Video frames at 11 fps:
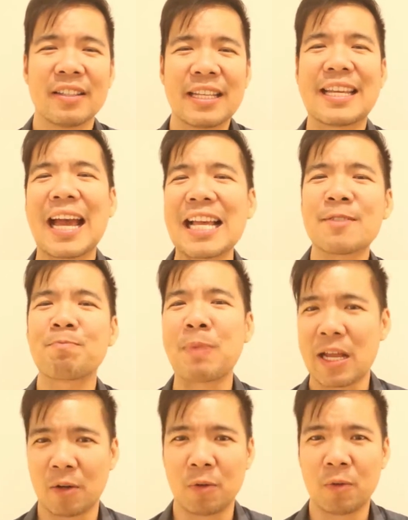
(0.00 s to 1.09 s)
the gas
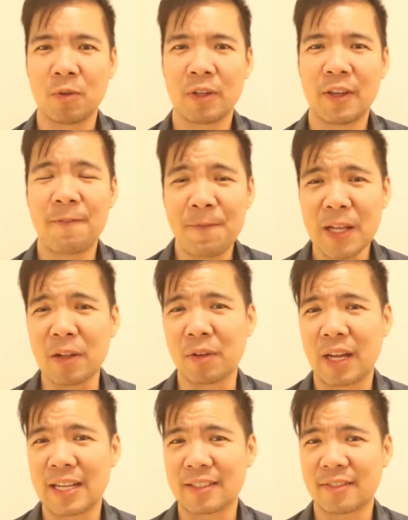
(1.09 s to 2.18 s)
pedal, it
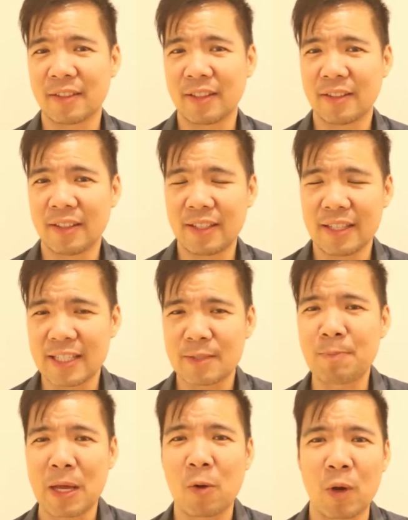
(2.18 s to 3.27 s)
feels as this
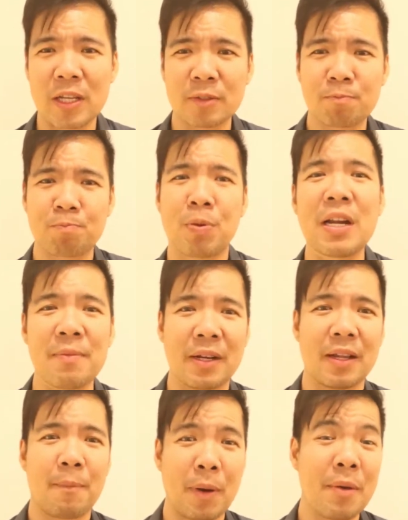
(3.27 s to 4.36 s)
pedal was
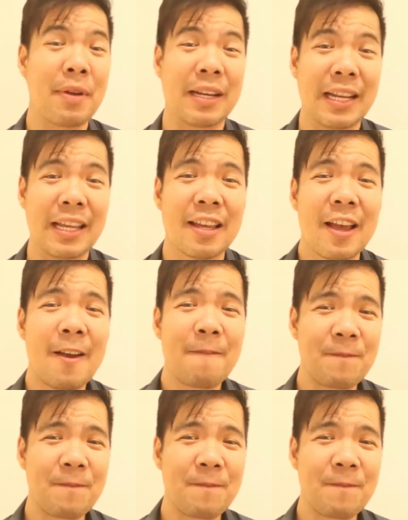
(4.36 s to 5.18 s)
permanently